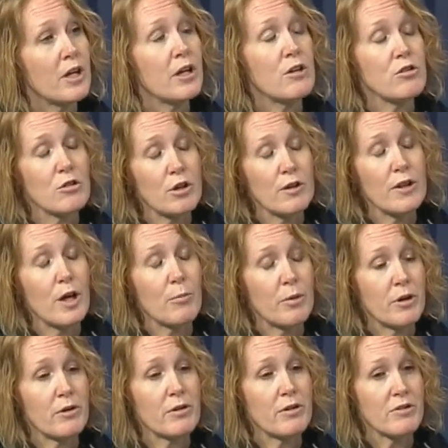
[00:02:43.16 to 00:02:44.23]
and during that
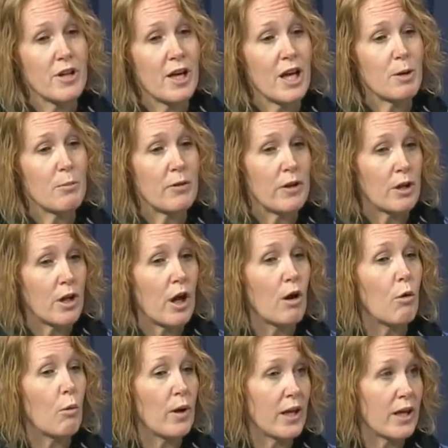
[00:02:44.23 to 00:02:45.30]
period of time when they're not
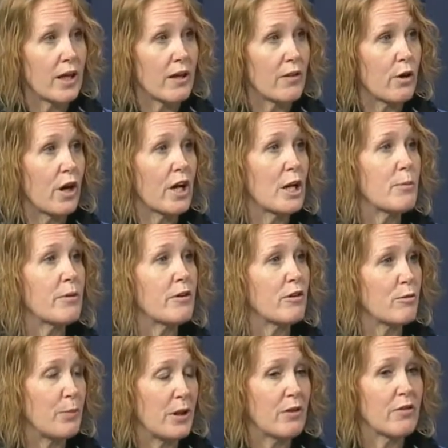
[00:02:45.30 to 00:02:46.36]
awake and they're unable to
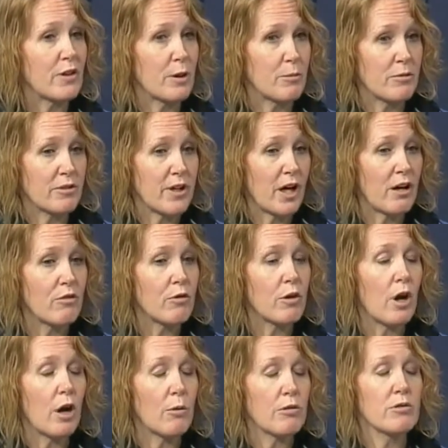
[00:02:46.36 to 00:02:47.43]
speak for themselves we're
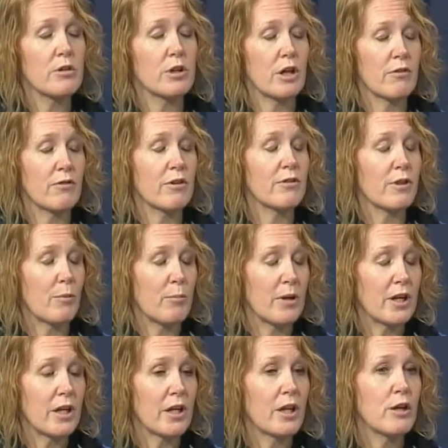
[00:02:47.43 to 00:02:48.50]
always looking for
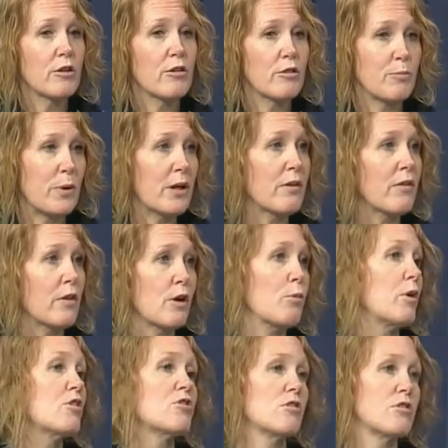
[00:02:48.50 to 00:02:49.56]
somebody to speak their
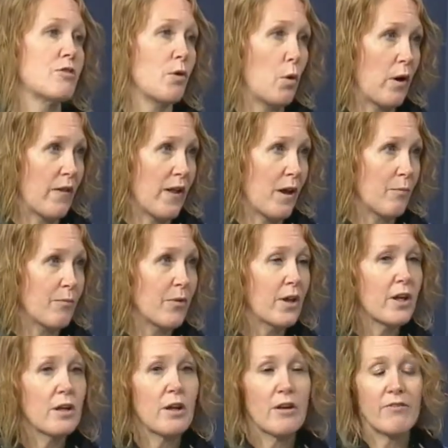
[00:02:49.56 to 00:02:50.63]
wishes for them
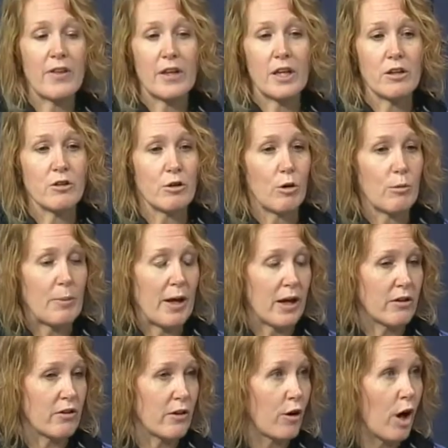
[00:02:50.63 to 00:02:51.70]
if they need to go back
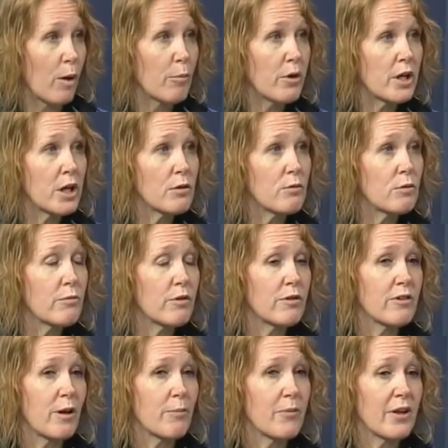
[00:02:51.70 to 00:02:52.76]
to the operating room for
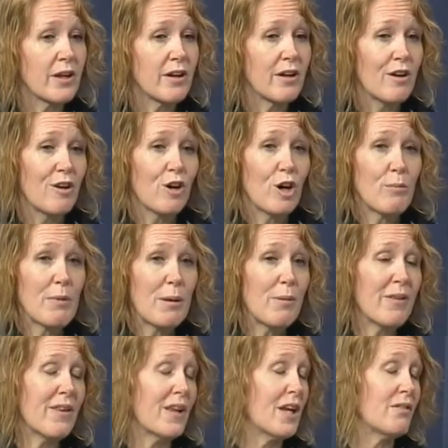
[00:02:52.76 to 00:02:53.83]
something or maybe
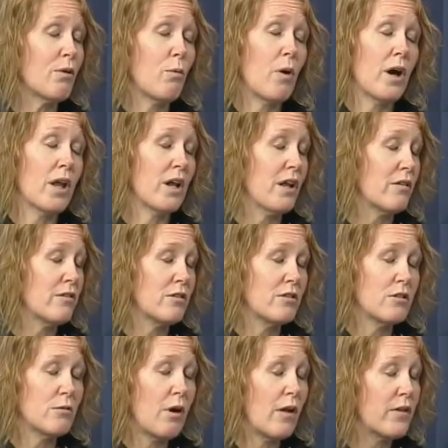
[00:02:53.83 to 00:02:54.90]
they never wanted us to
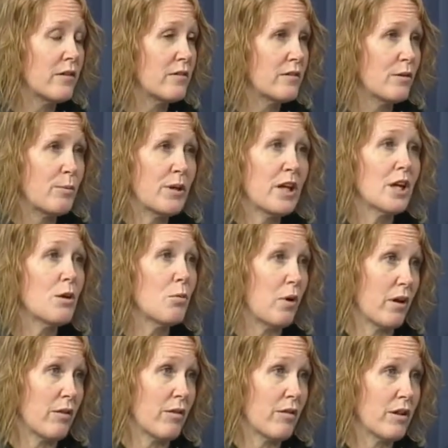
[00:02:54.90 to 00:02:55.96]
do all this to begin
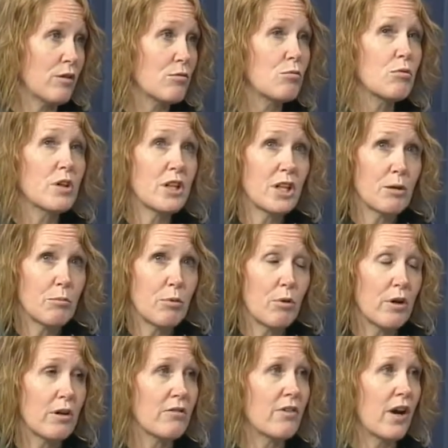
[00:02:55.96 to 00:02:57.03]
with it's really
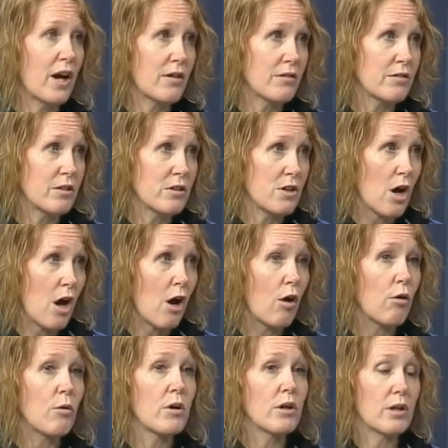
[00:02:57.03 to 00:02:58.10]
important for us to
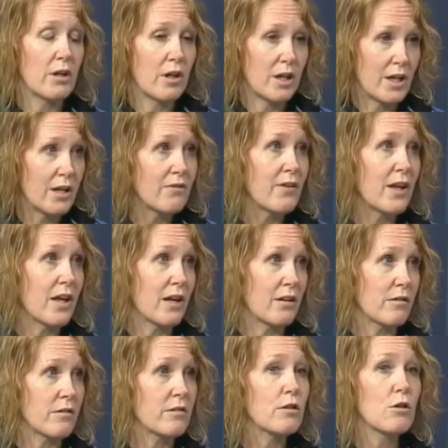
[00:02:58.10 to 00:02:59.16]
know in
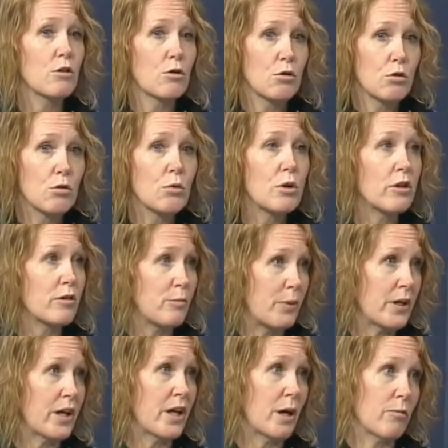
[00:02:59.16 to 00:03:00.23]
advance who is
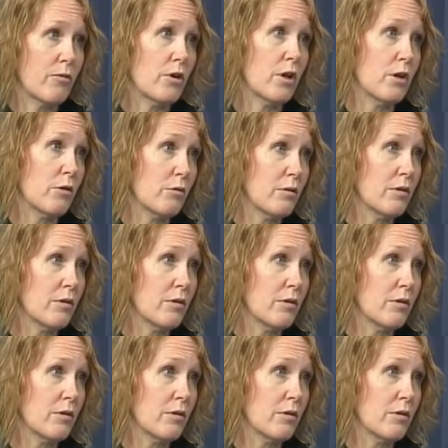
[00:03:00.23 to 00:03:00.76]
speaking up for you